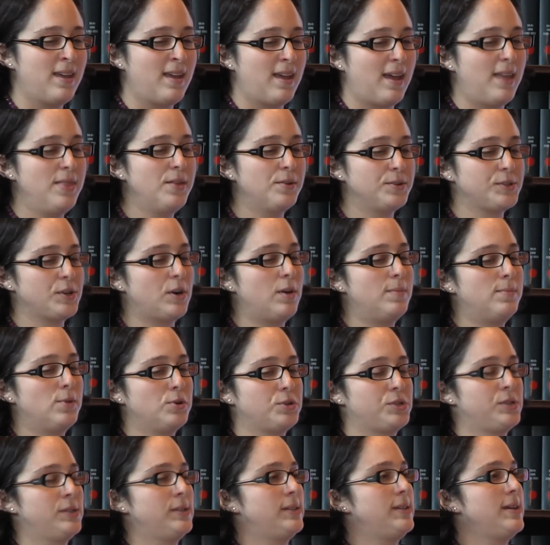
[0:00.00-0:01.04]
And those are
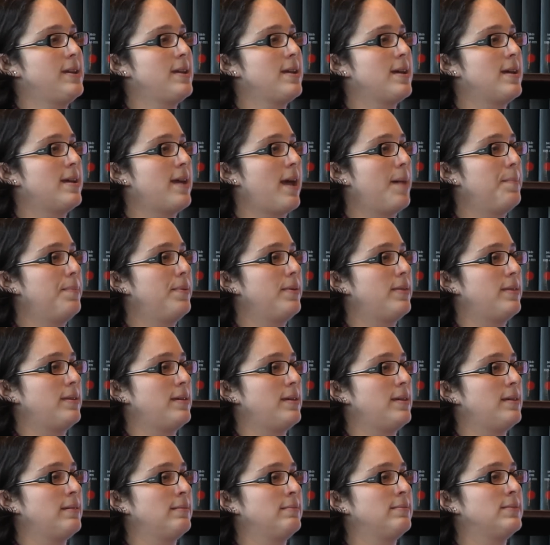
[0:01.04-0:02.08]
emotion seeking and
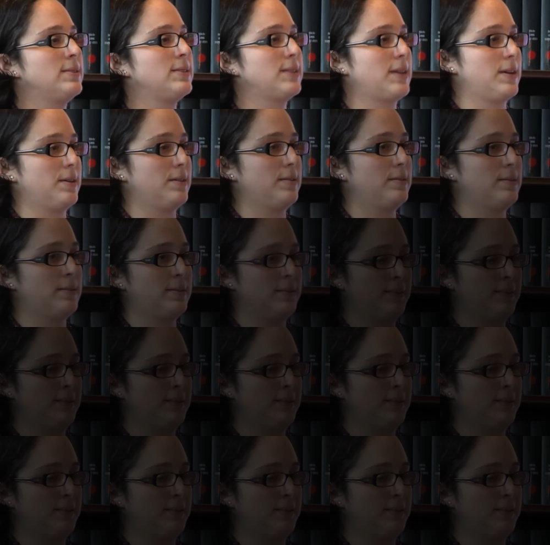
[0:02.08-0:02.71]
empathy skills.